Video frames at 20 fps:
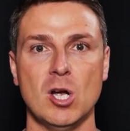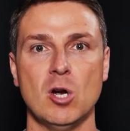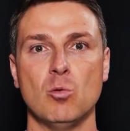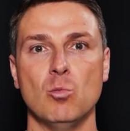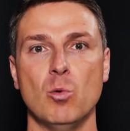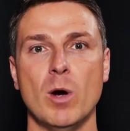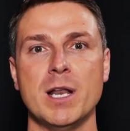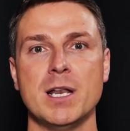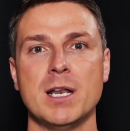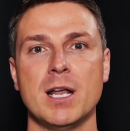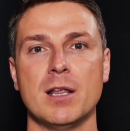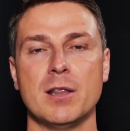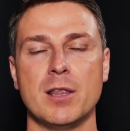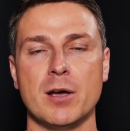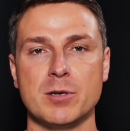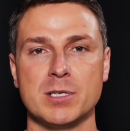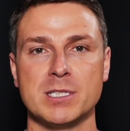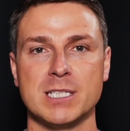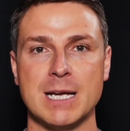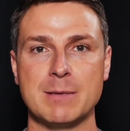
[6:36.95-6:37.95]
When
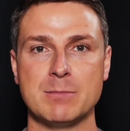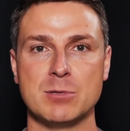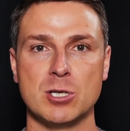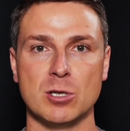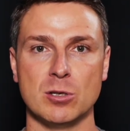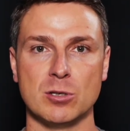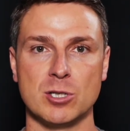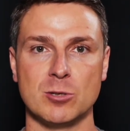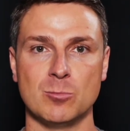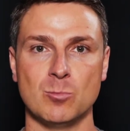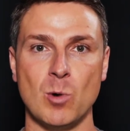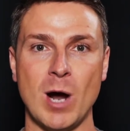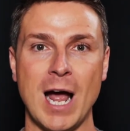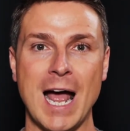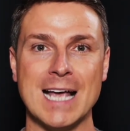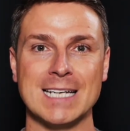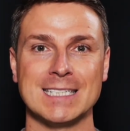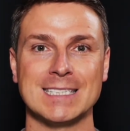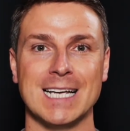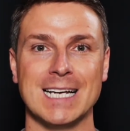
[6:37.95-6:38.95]
those same children were
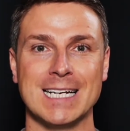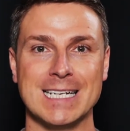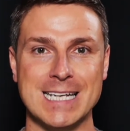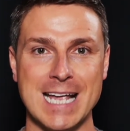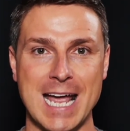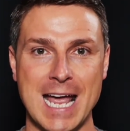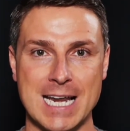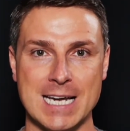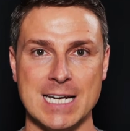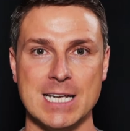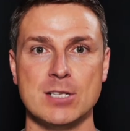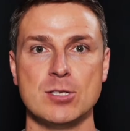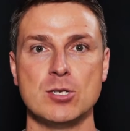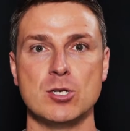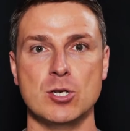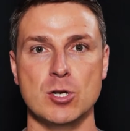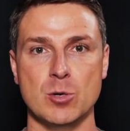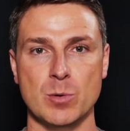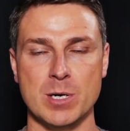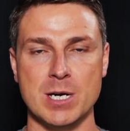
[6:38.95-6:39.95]
asked again to
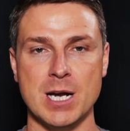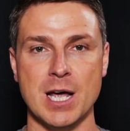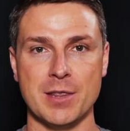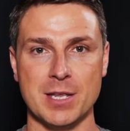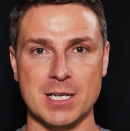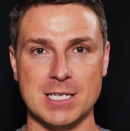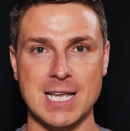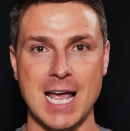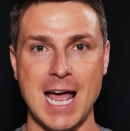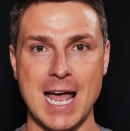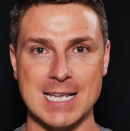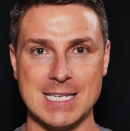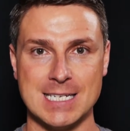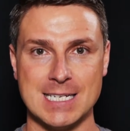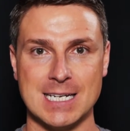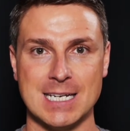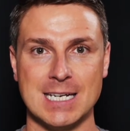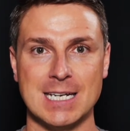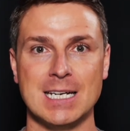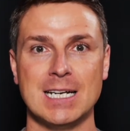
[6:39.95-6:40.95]
do another test,